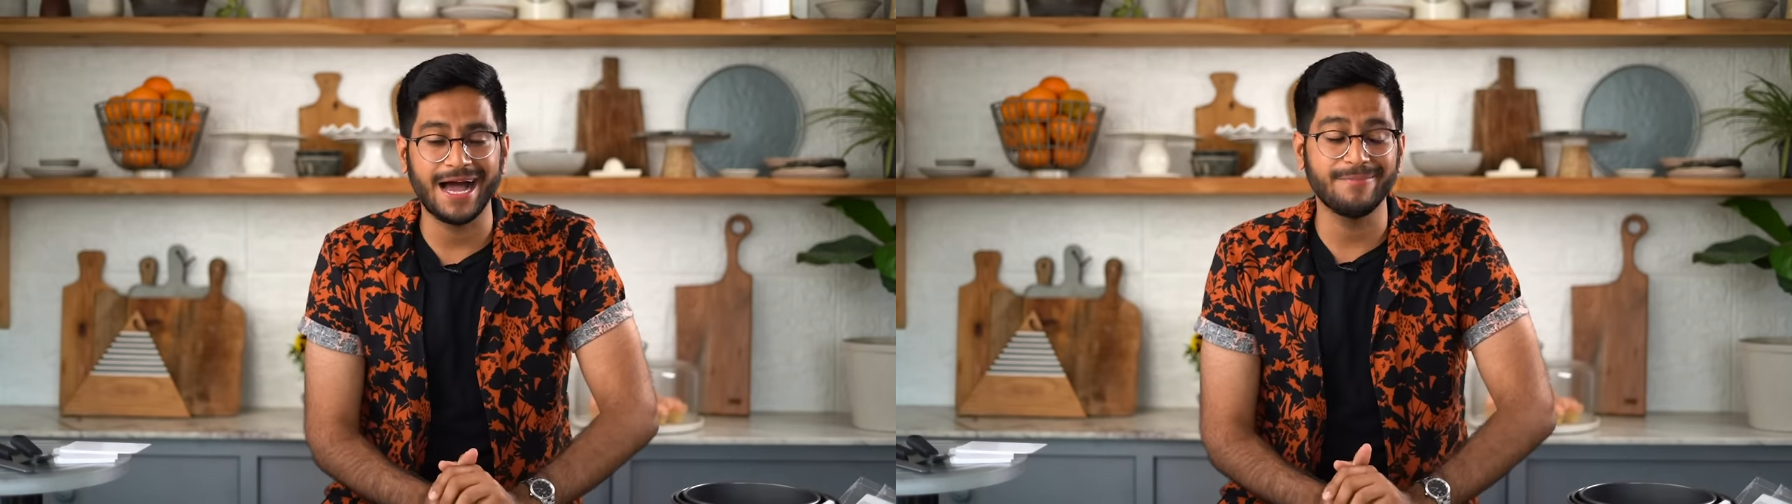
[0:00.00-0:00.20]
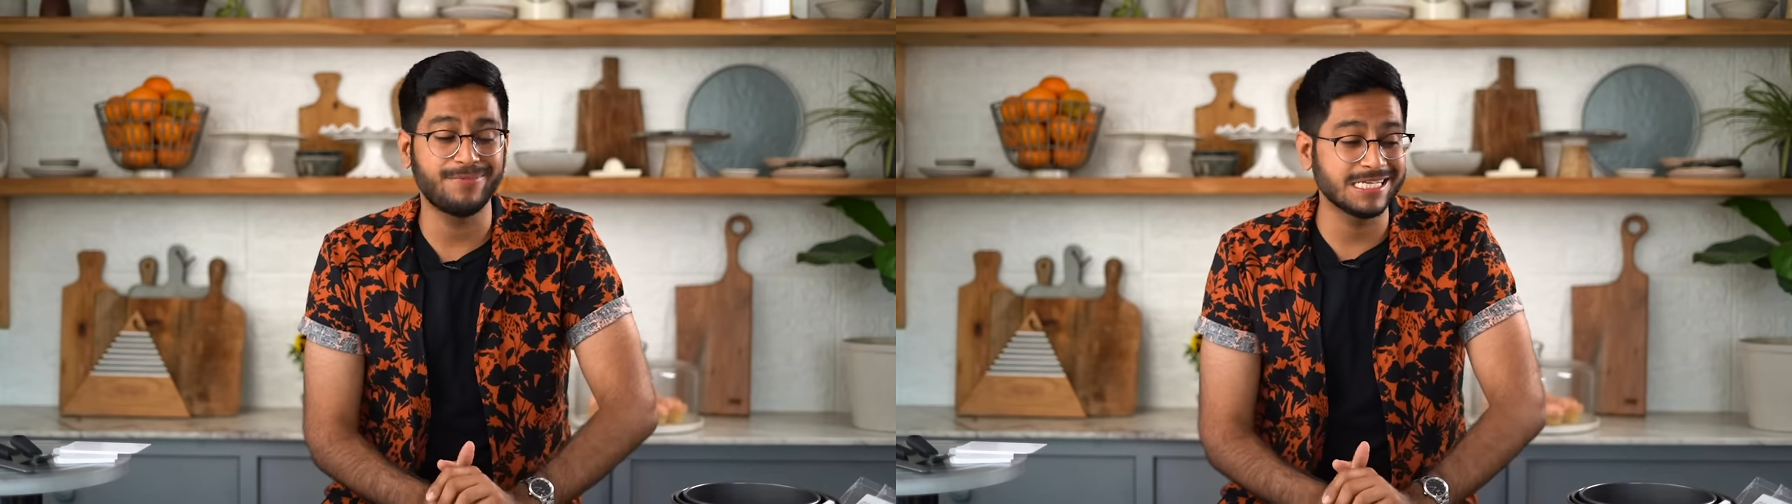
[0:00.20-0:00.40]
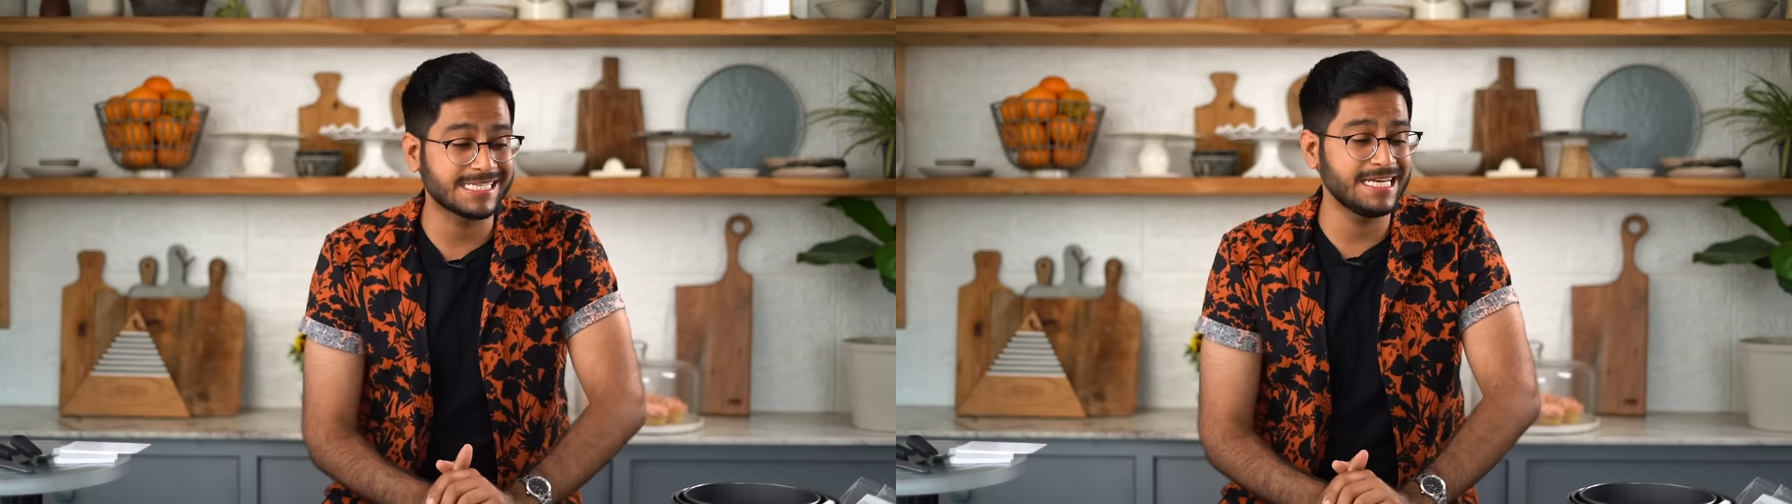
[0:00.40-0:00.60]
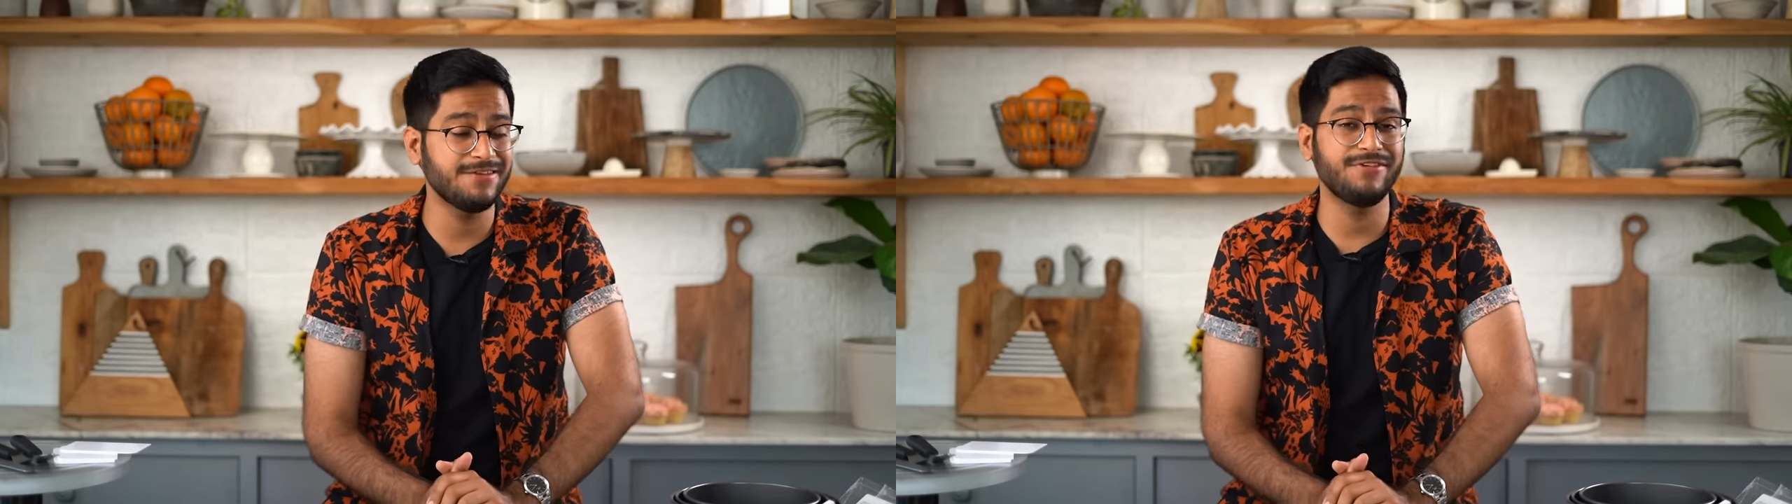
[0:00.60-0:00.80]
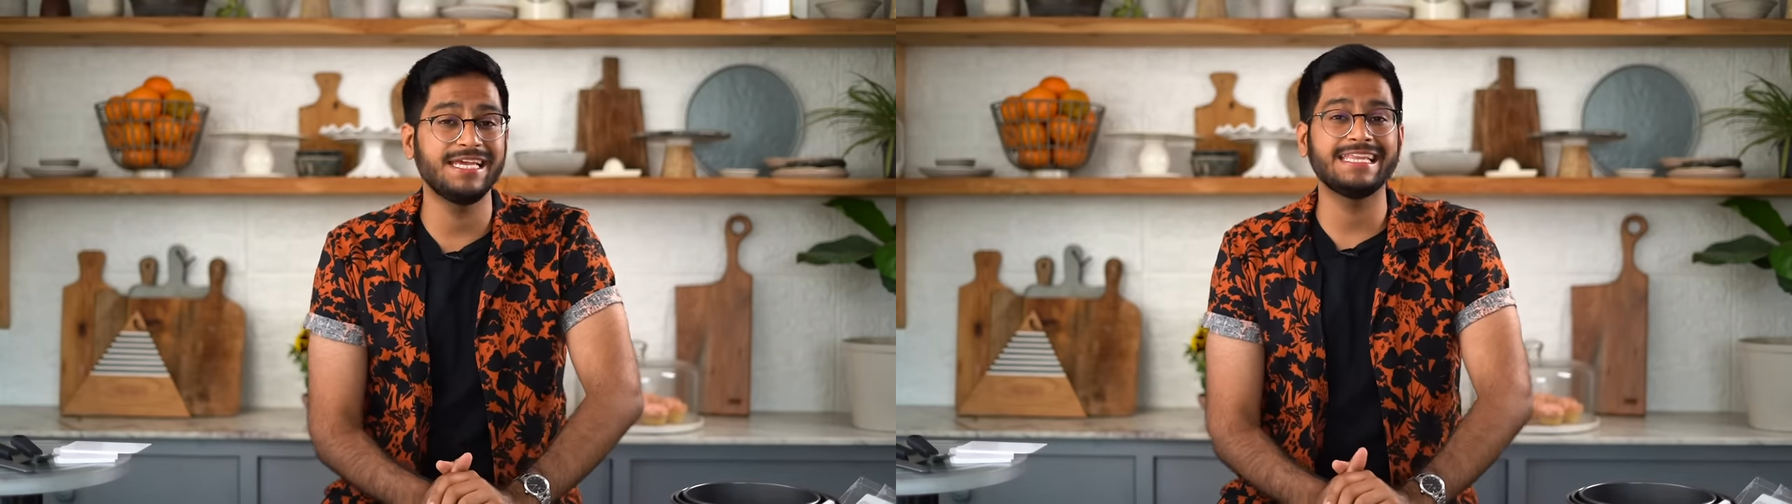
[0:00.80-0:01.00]
I
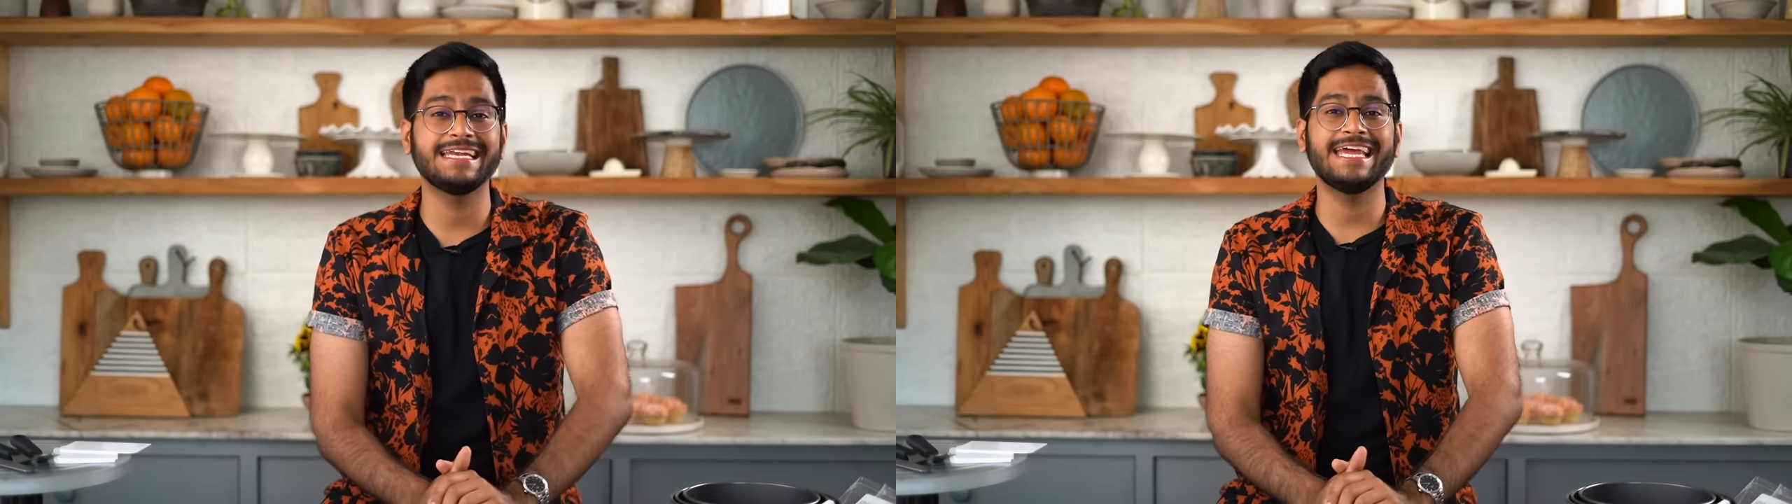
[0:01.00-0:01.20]
personally feel that